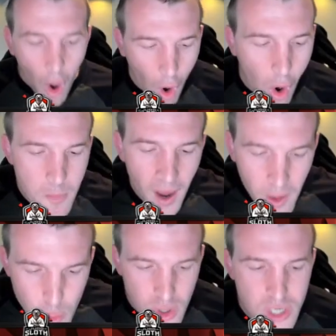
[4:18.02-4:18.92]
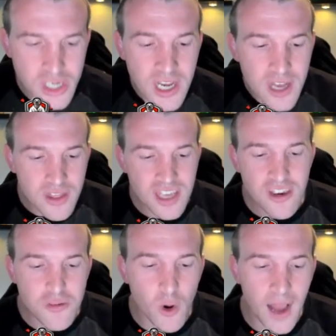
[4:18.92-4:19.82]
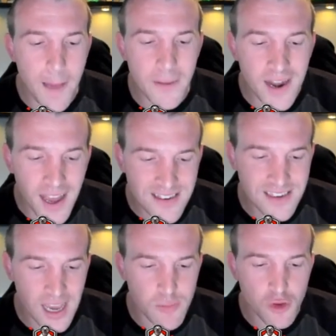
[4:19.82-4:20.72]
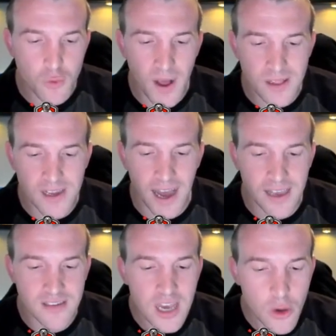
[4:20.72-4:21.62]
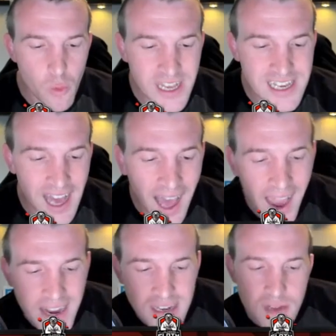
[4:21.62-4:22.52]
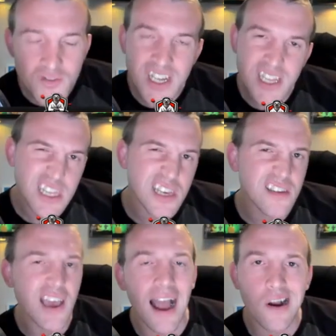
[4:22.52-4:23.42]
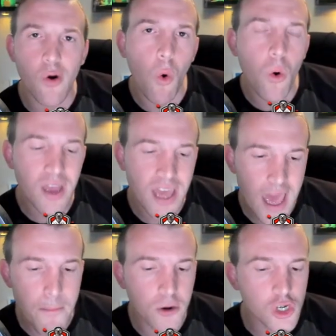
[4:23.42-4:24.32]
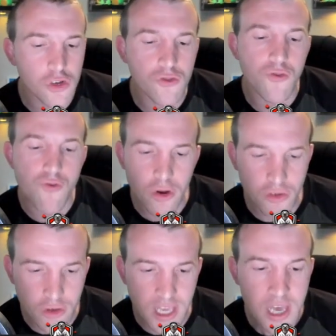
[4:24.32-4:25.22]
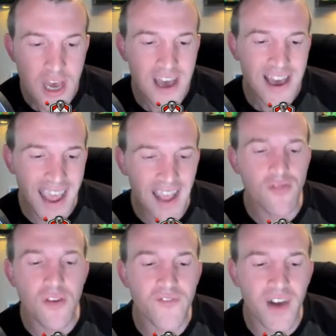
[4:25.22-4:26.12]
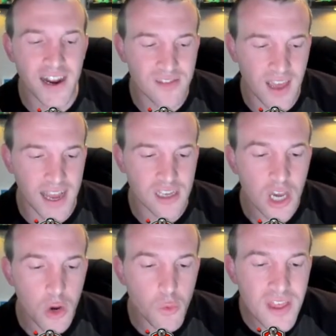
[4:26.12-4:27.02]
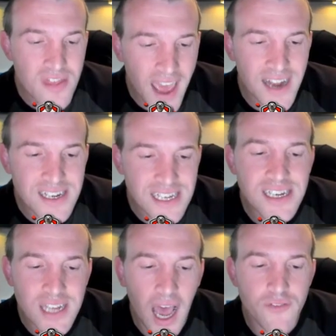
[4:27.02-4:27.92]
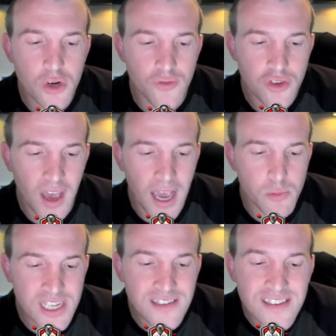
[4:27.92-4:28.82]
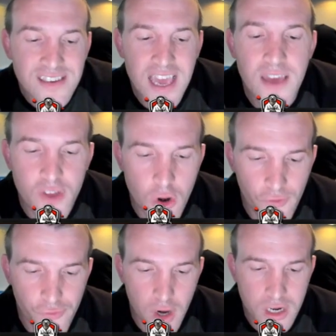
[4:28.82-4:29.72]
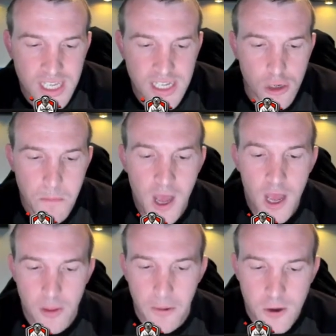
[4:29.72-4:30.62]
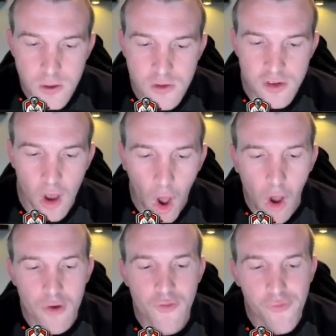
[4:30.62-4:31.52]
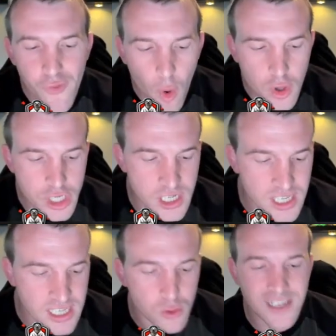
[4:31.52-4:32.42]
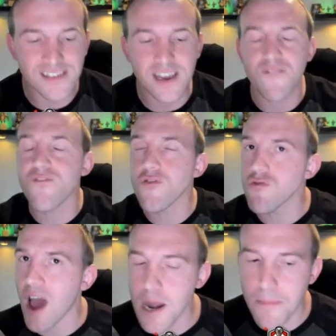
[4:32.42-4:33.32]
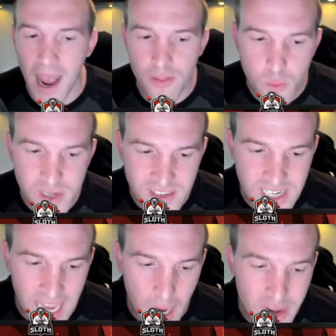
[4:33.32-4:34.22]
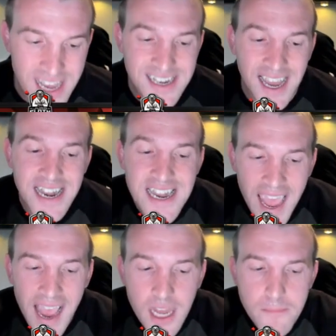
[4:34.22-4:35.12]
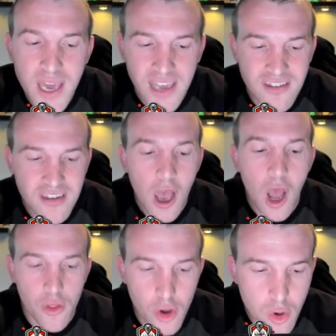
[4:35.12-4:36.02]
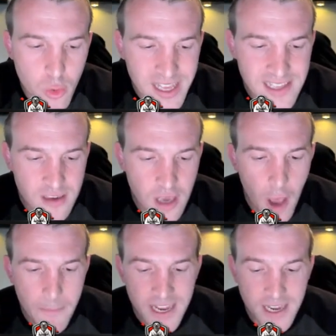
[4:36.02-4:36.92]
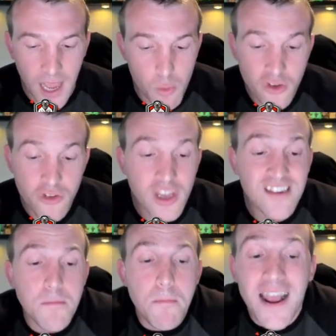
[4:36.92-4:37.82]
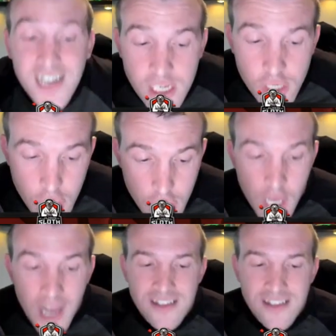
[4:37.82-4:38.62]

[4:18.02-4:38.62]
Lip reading: Oh my word, this is what happened last time as well, guys. We kind of did the attack okay, but just rusty in the fact that we then didn't have enough time. We didn't save enough for cleanup. The balloons are unfortunately going to get fried by the Wizard Tower, and I nearly missed the Queen's ability. I wasn't expecting her